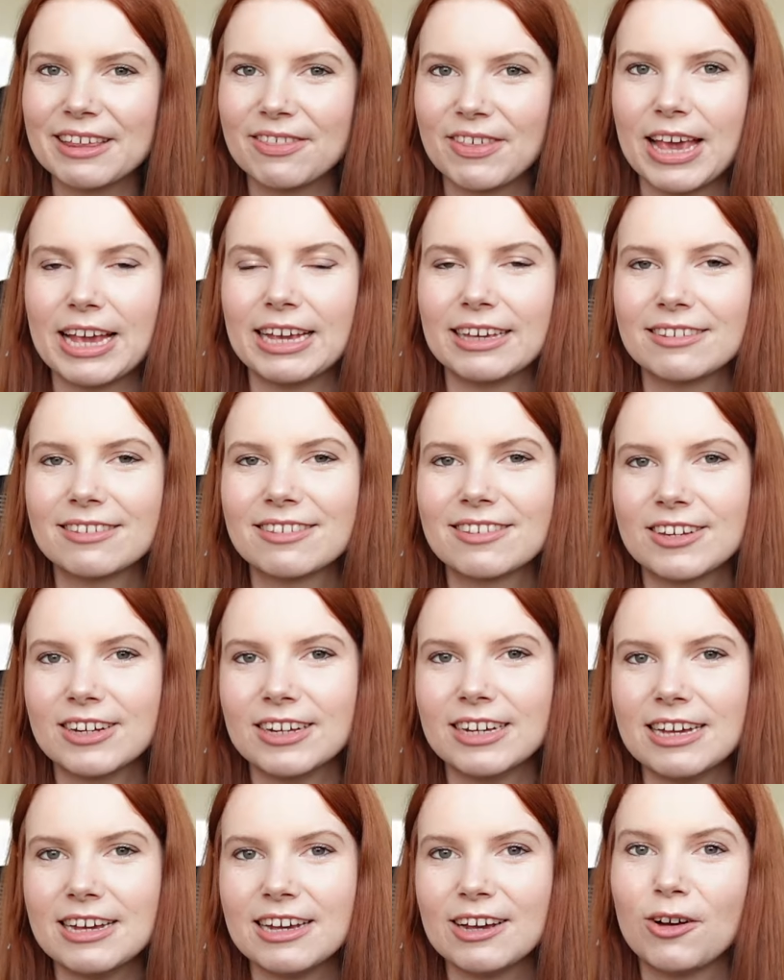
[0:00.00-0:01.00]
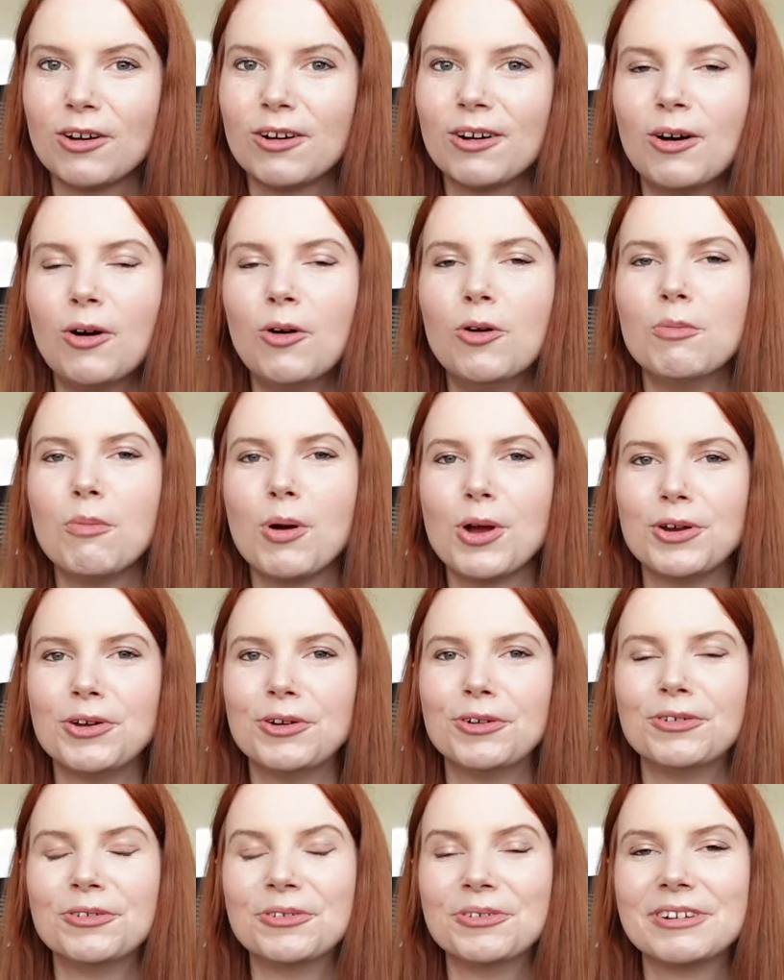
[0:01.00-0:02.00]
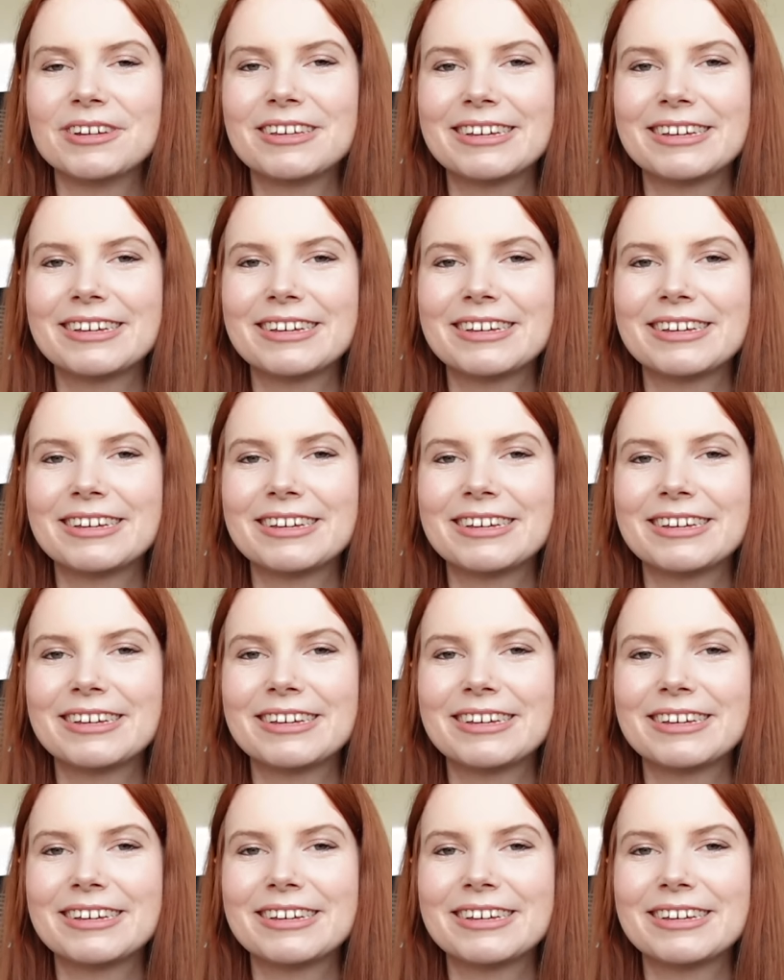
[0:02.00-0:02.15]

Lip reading: things to hormonal